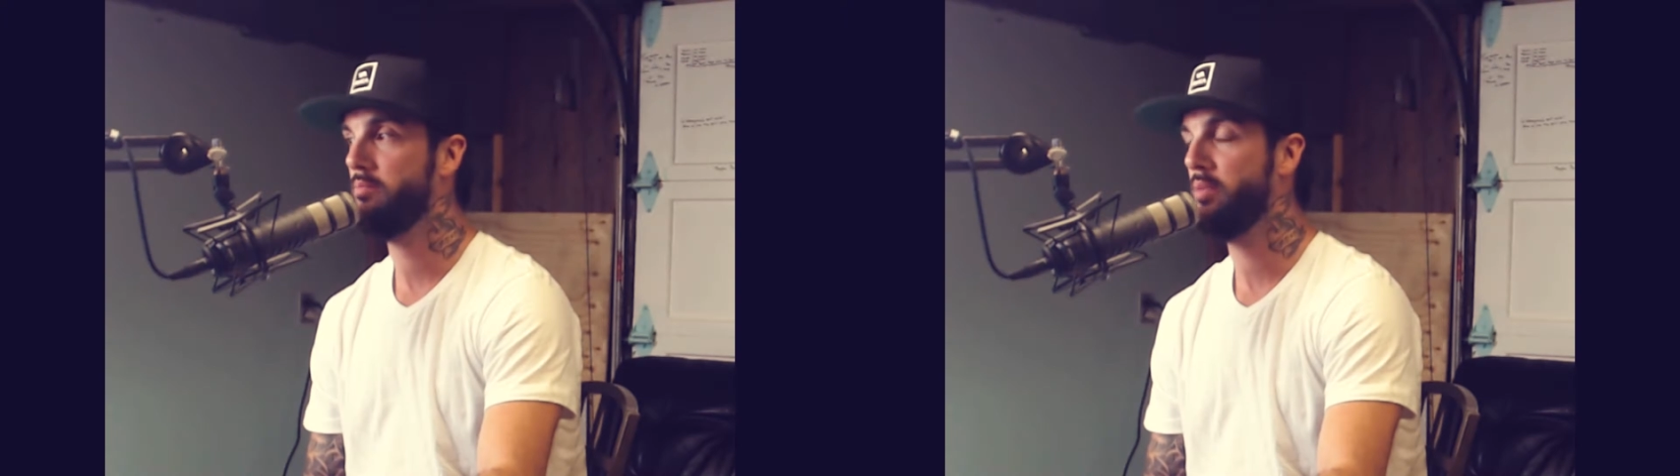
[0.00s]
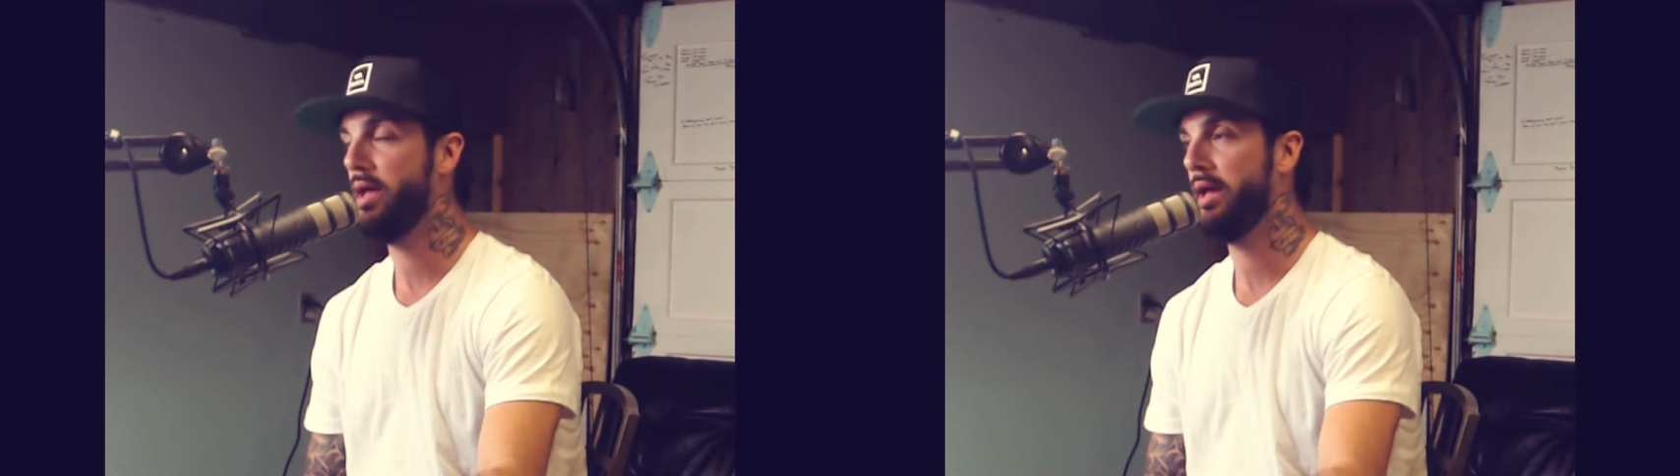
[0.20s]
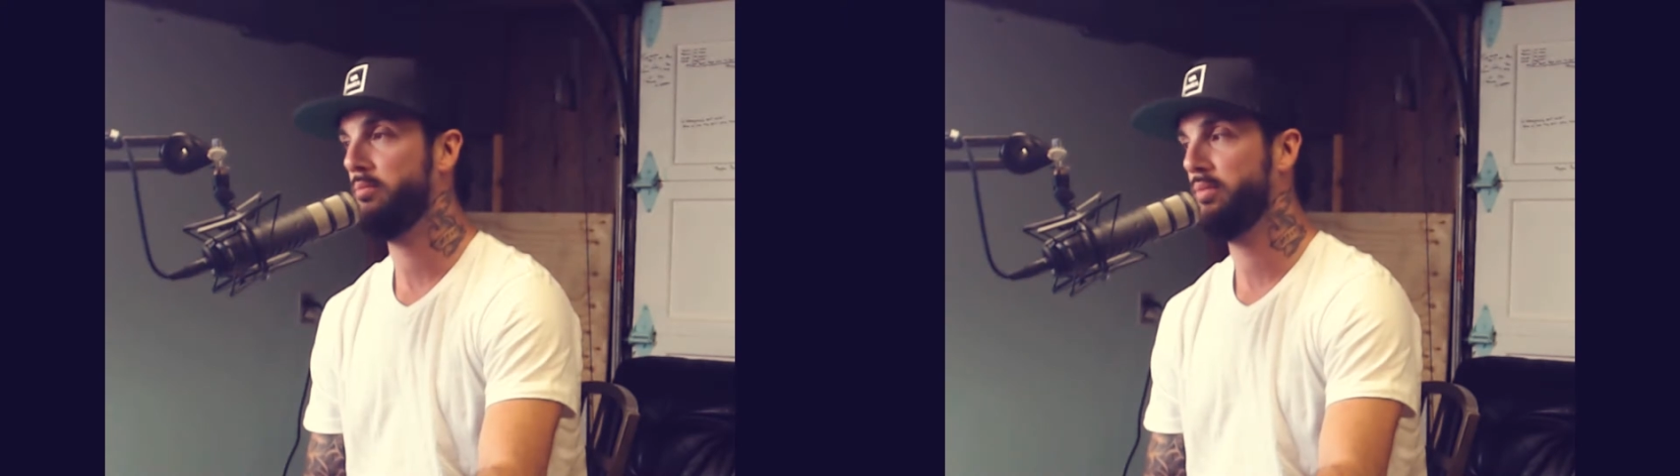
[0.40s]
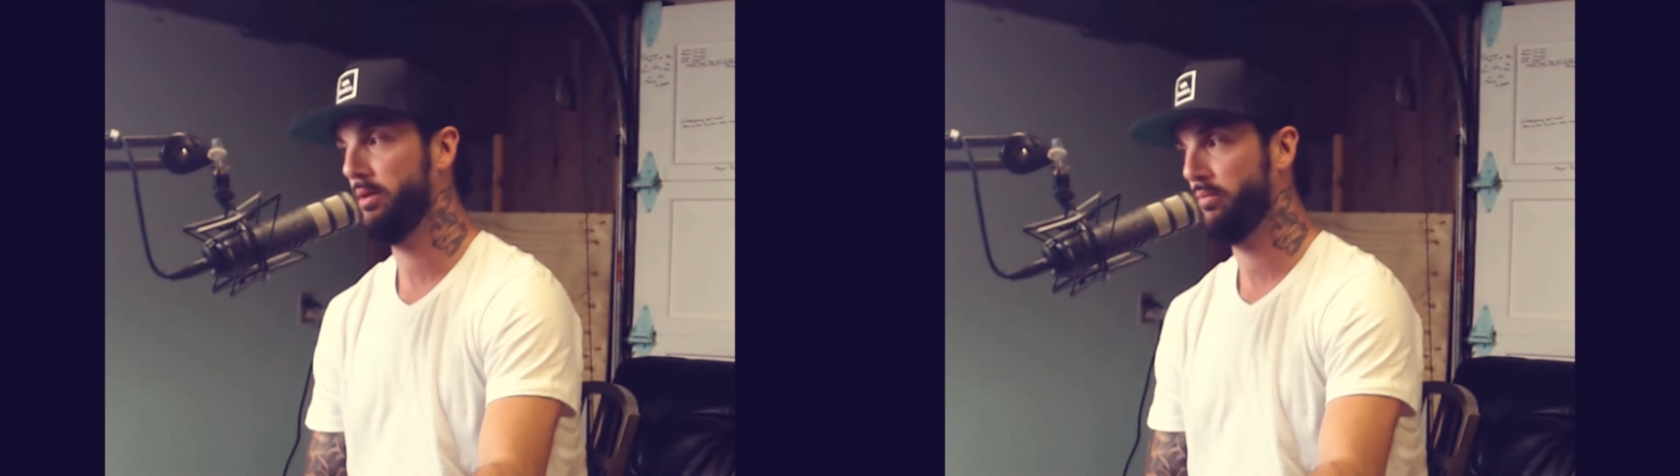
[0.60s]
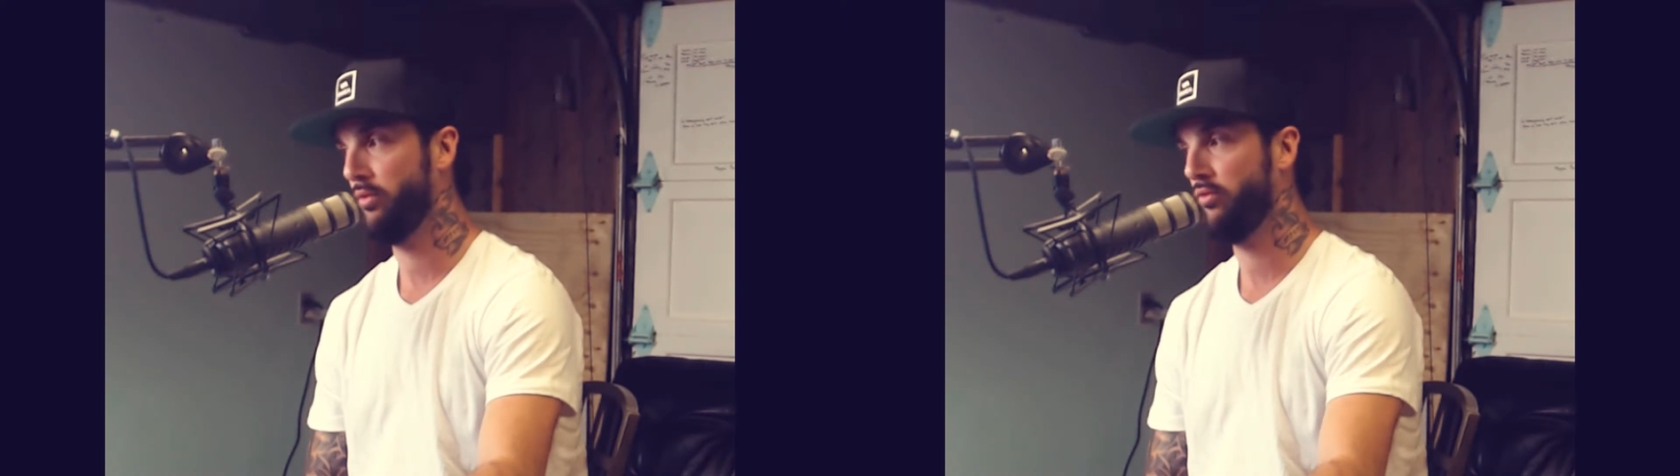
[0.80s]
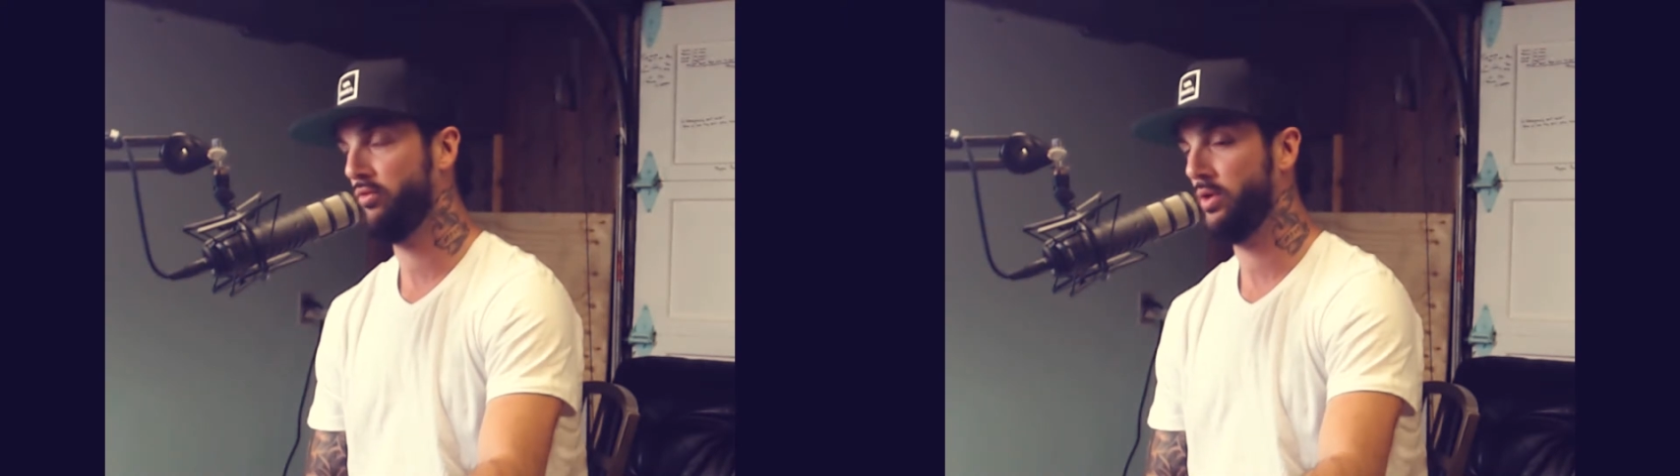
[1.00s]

to ban pit bulls,